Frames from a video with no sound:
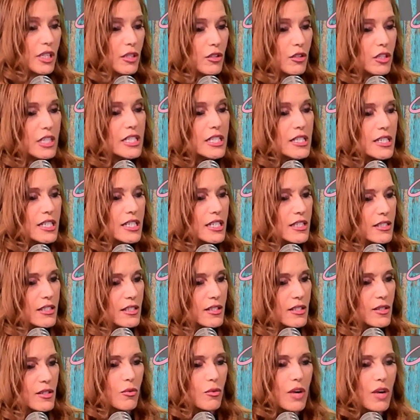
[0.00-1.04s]
And Christy is
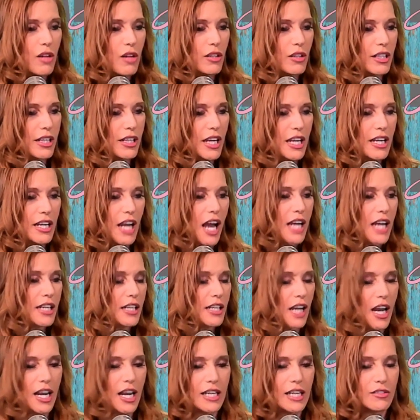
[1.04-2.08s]
as well. And
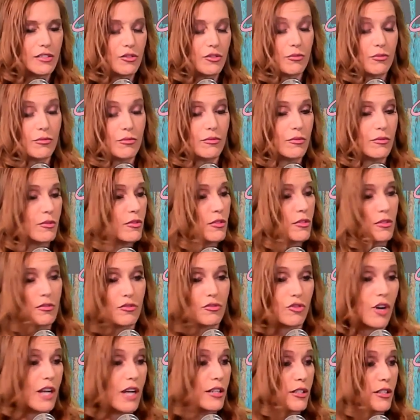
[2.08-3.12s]
I
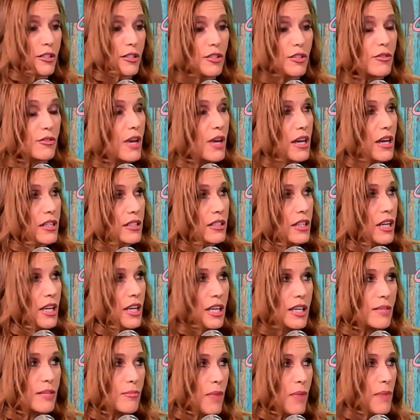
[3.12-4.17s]
try to do that.
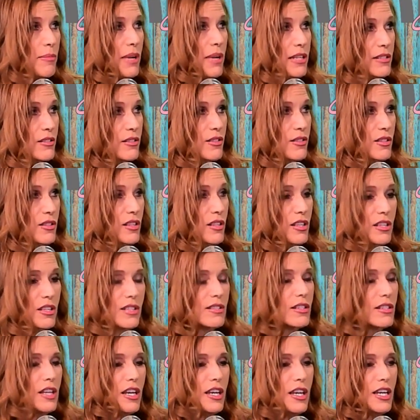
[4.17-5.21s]
My best
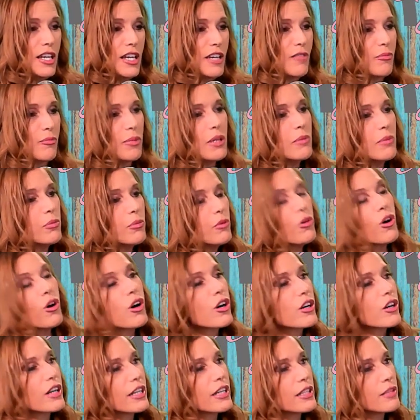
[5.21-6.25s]
is if people
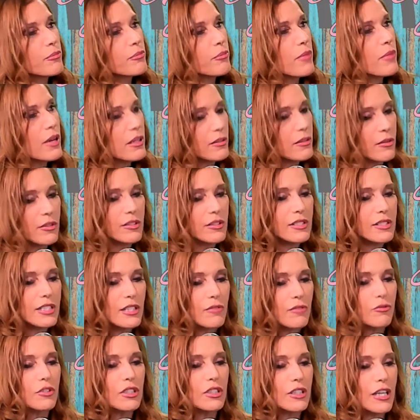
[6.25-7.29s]
are at a
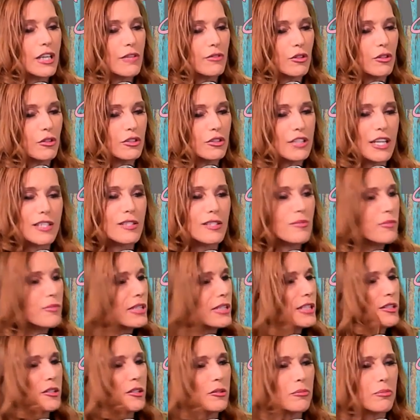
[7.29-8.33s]
different level, it doesn't
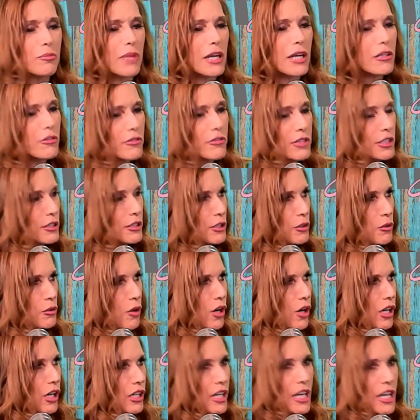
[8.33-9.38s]
mean they're better than you
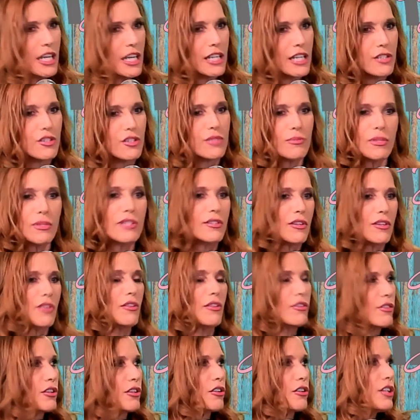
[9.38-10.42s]
are. It just means
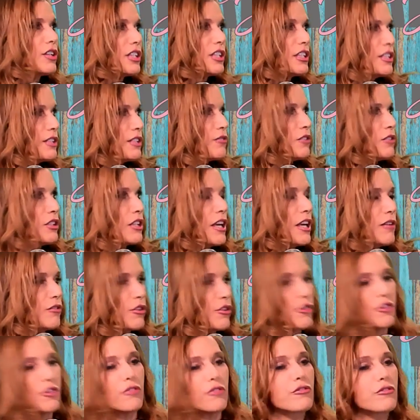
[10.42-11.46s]
that they're at a different
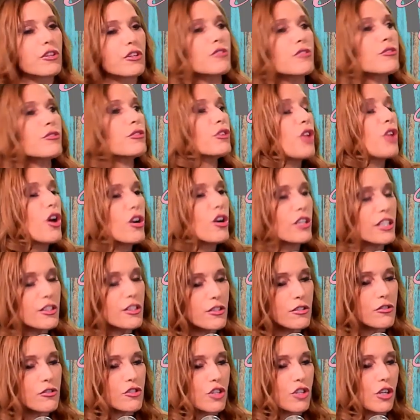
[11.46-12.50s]
level. They're further along in
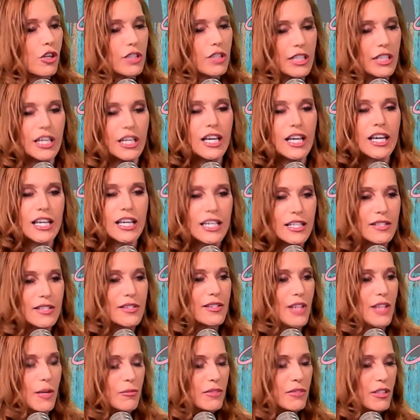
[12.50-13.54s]
their journey in
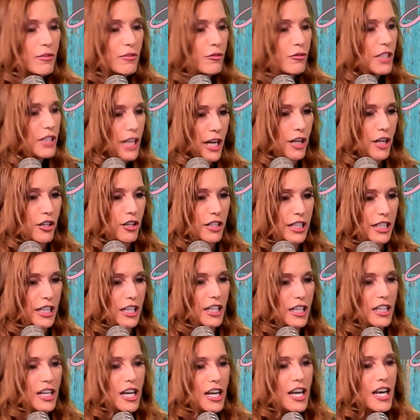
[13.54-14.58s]
some different
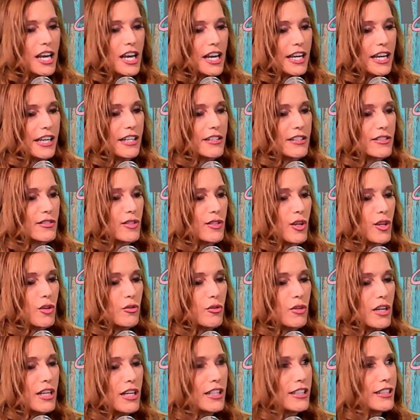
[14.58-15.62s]
area. And
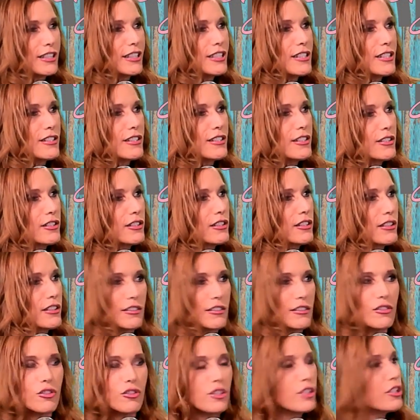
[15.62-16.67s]
so listen,
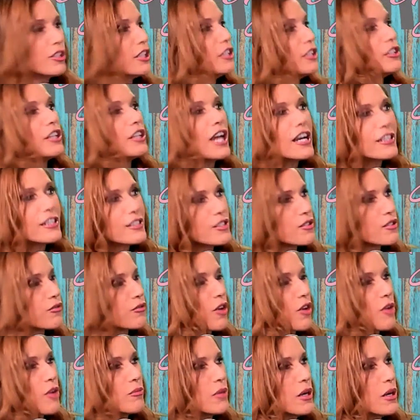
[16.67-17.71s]
get nuggets
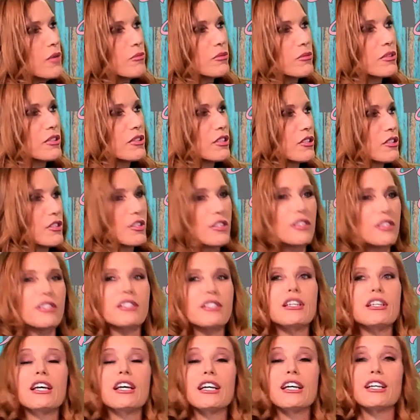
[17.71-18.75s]
from
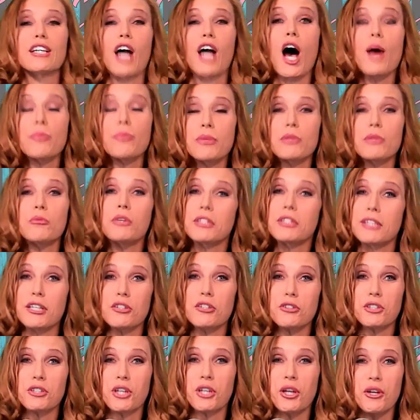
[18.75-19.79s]
them, copy what
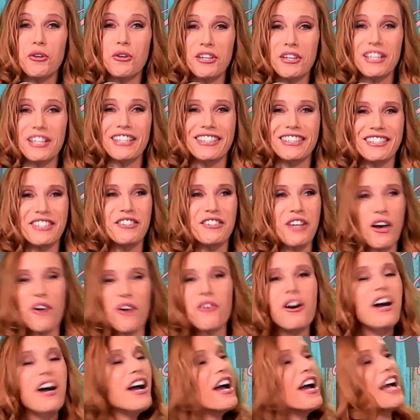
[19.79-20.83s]
they're doing, you
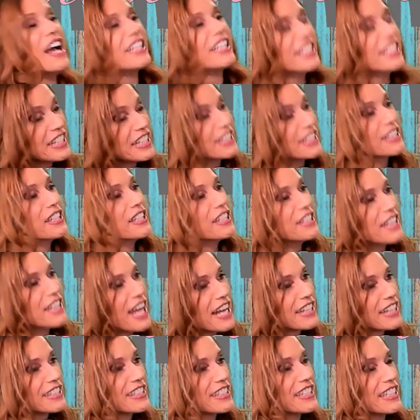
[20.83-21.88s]
know, get
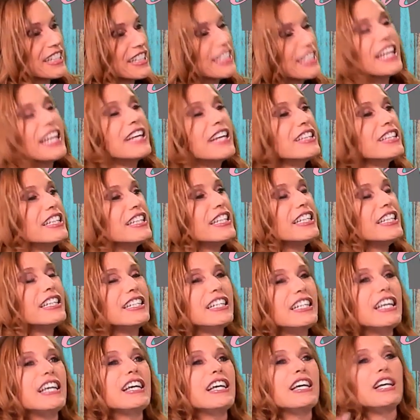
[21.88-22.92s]
connected. And
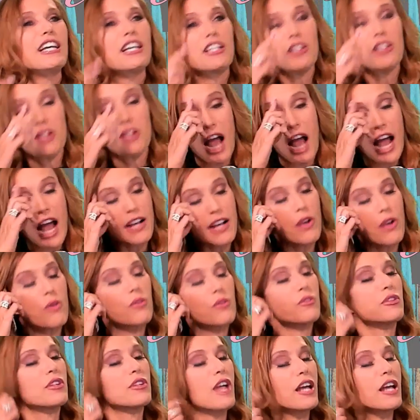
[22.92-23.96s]
then I
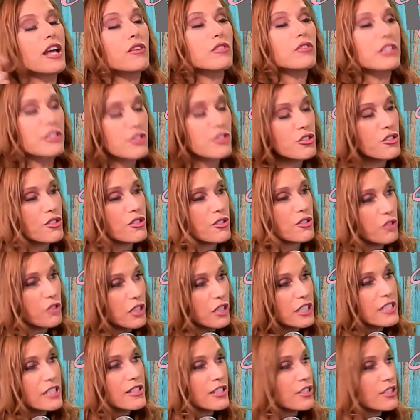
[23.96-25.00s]
not only just
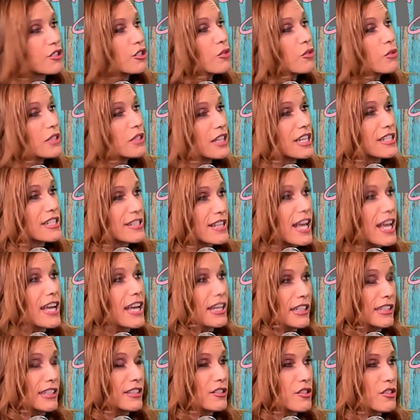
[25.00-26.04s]
listen, do what they
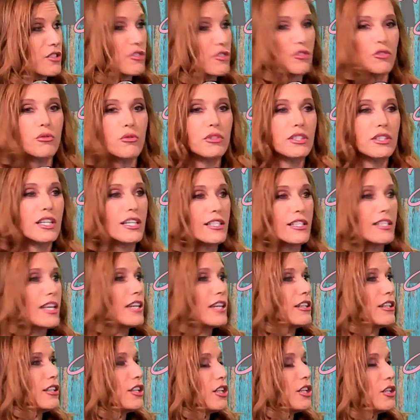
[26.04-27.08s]
say. Just do what they
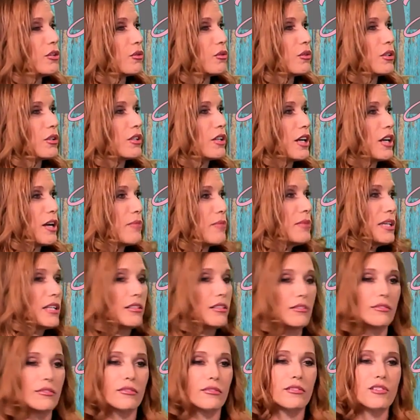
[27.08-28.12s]
say to do. I
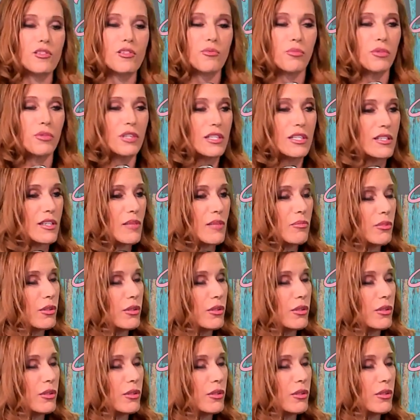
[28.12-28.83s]
mean, it's pretty simple.